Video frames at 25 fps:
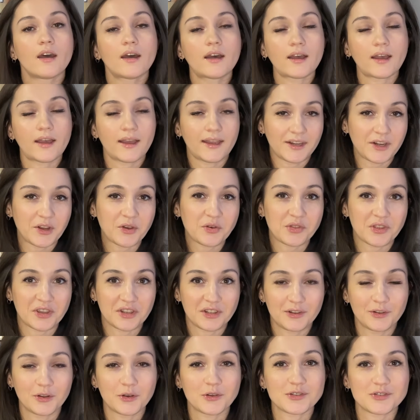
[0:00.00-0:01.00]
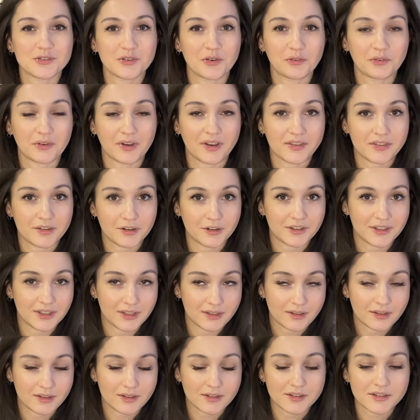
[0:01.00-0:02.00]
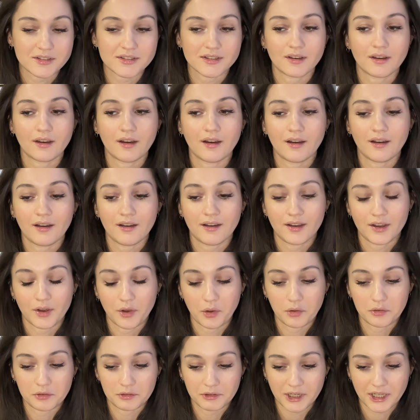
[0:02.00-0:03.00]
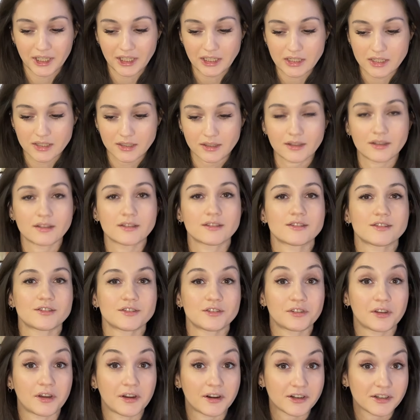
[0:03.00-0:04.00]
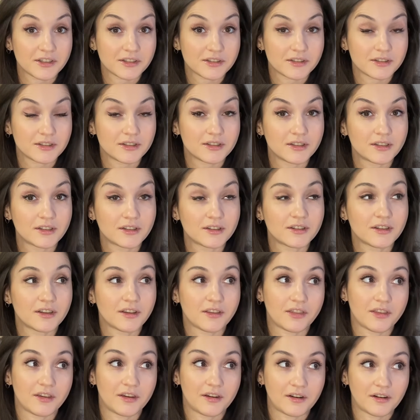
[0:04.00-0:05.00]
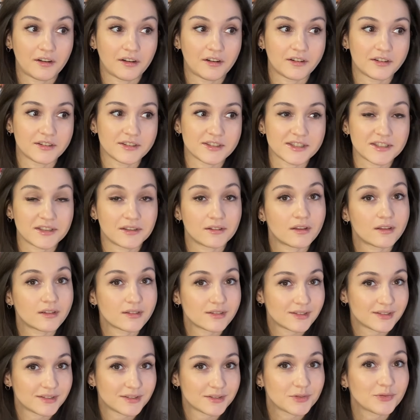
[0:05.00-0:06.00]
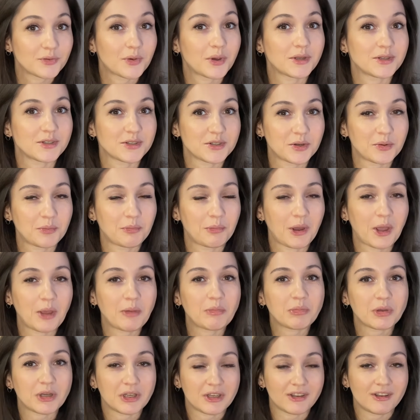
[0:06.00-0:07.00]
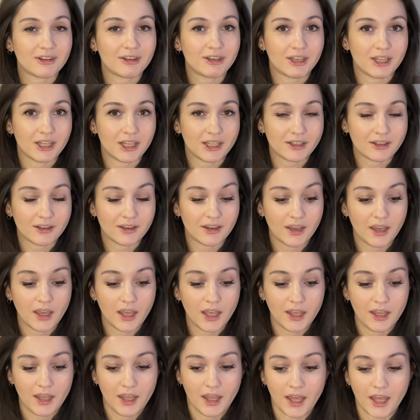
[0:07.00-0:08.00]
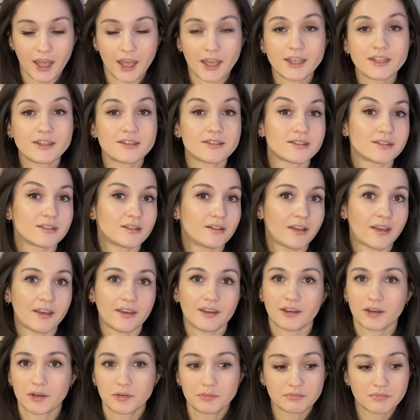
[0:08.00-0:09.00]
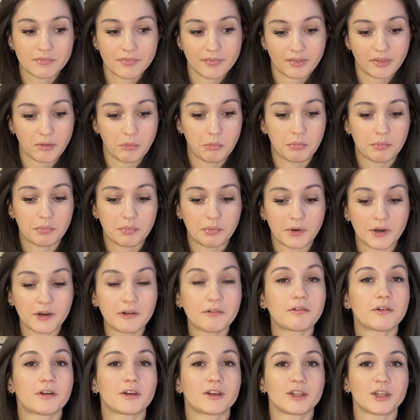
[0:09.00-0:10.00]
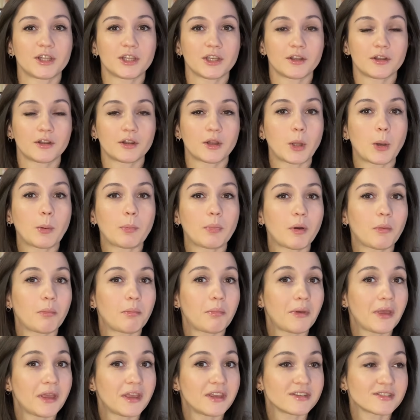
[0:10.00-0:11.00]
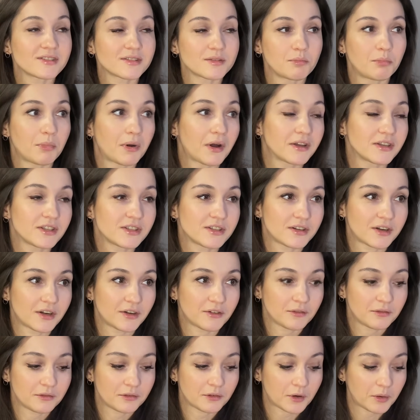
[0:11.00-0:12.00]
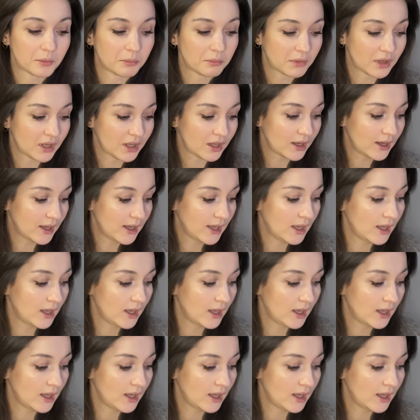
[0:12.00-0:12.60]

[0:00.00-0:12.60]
I know that lots of other knitters are already starting their Celeste sweater by Petiteknit. It's like the perfect lopa base pattern for me.